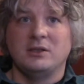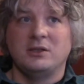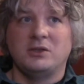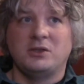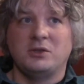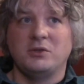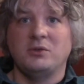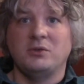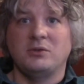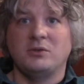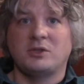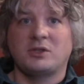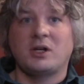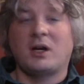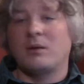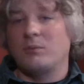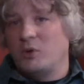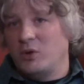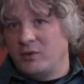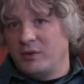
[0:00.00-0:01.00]
to
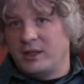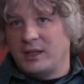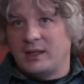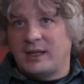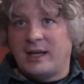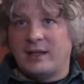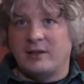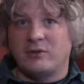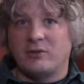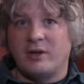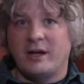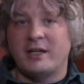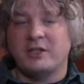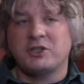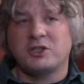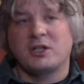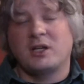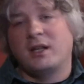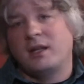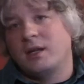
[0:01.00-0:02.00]
start moving in that
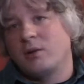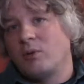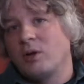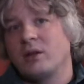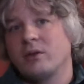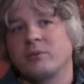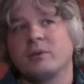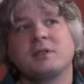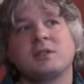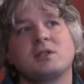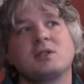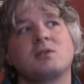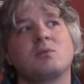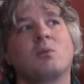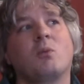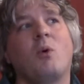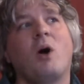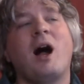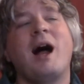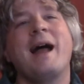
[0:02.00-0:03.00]
direction. And I think one of the reasons
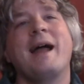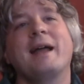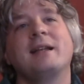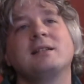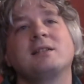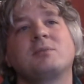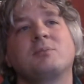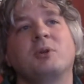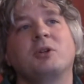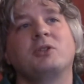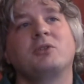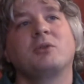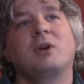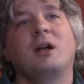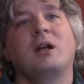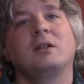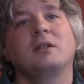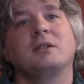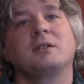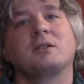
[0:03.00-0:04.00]
why
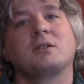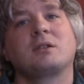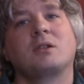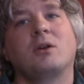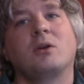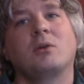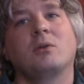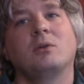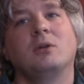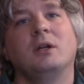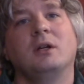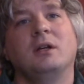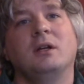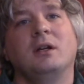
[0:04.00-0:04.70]
spirituality is so